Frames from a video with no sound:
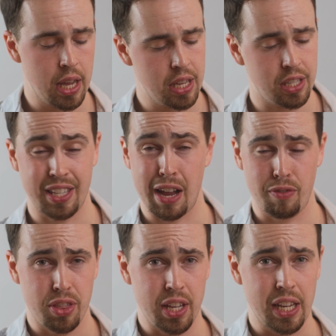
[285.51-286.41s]
Since
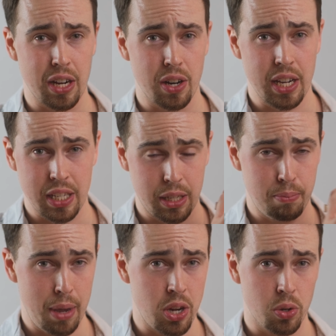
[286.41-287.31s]
everything here is
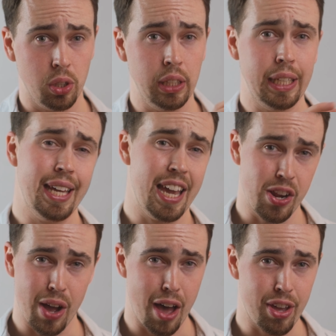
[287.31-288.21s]
manual, you
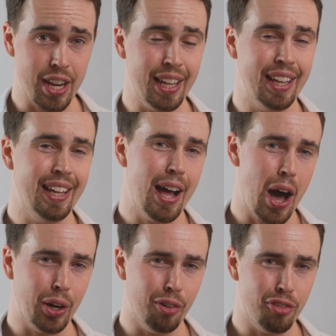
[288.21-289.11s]
don't have any
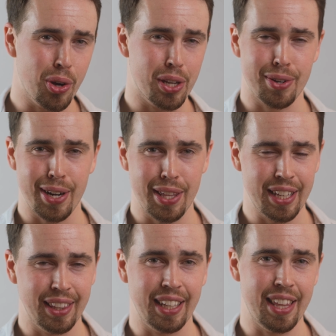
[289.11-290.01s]
autofocus or
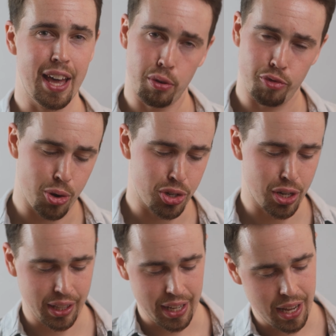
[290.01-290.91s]
anything like that,
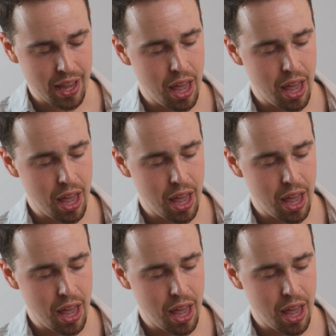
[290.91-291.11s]
unfortunately.